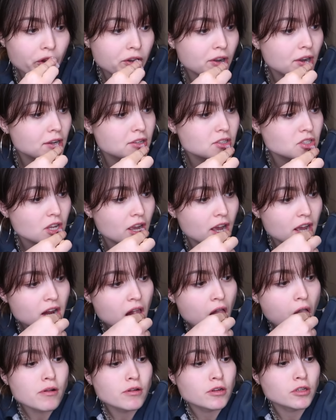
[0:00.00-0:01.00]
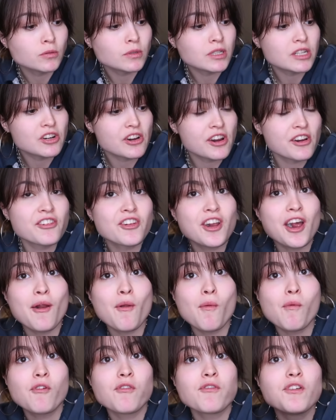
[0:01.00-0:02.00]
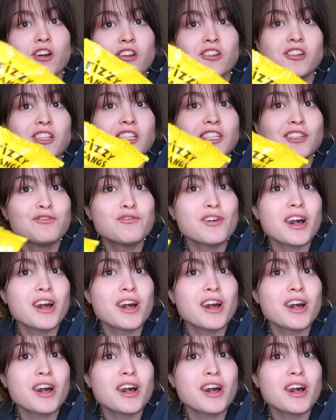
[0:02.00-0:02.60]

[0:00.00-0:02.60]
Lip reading: I can't decide. So whilst I decide I'm finishing these